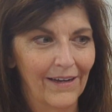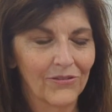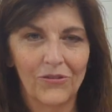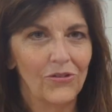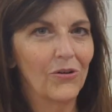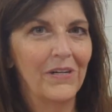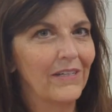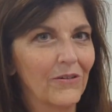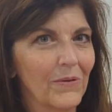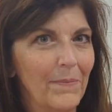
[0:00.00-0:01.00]
So you don't
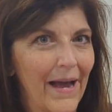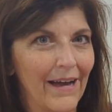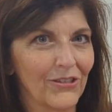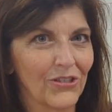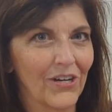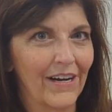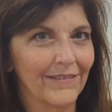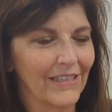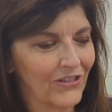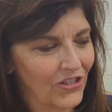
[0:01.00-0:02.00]
need to repasteurize
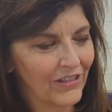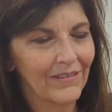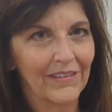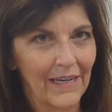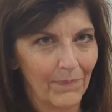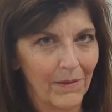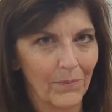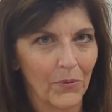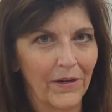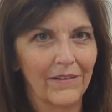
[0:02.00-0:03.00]
it. Just skip the
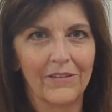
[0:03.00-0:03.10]
boil.